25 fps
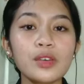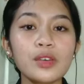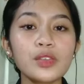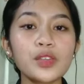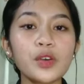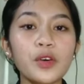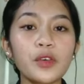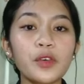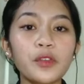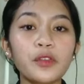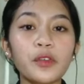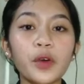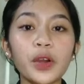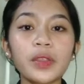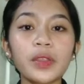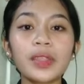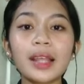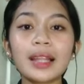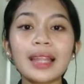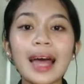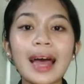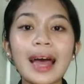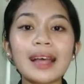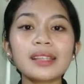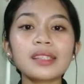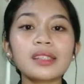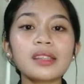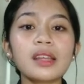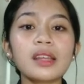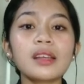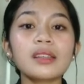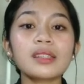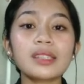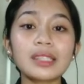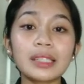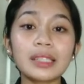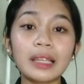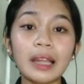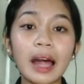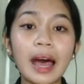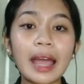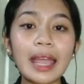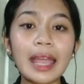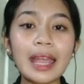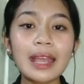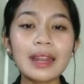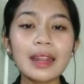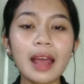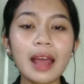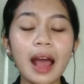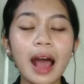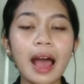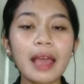So for the last slide,